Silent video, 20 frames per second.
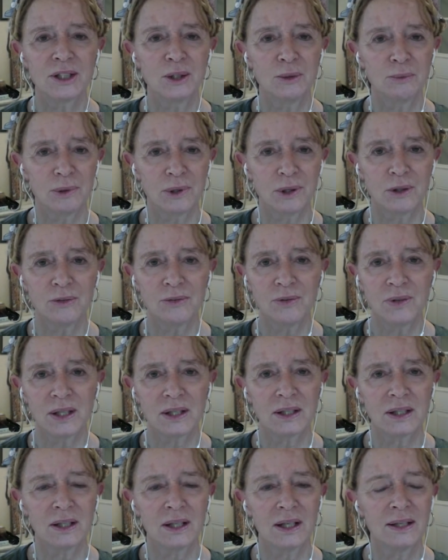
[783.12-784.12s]
and
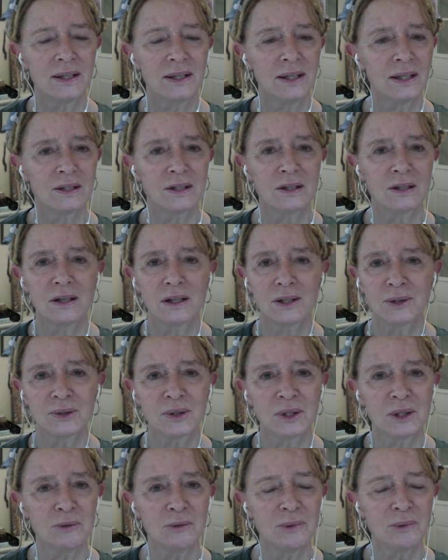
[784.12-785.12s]
perfect and i think donald
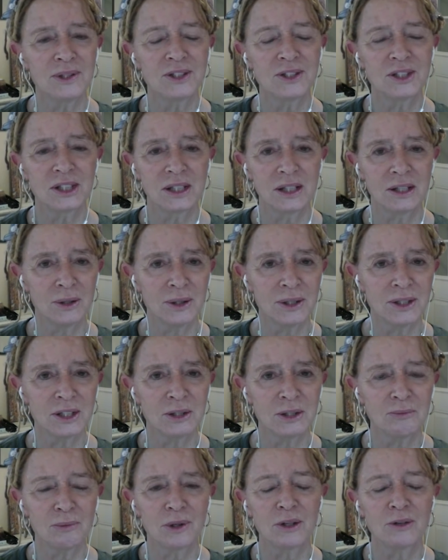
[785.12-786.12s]
trump is cherished
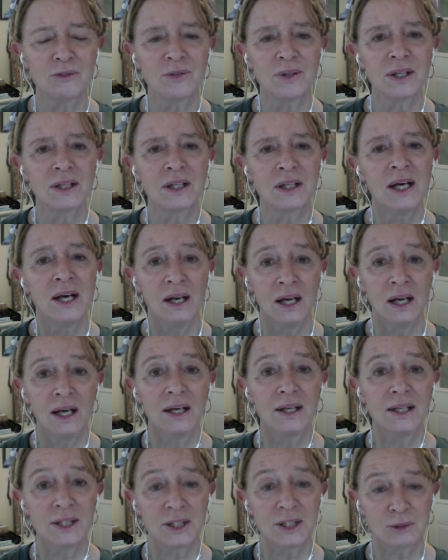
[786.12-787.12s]
and perfect
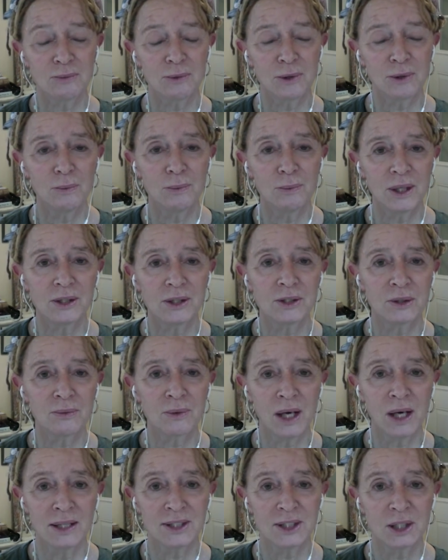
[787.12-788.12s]
and it's appropriate to
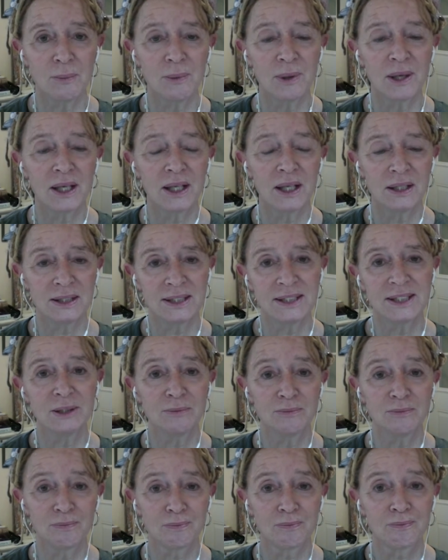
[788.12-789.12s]
rise up against him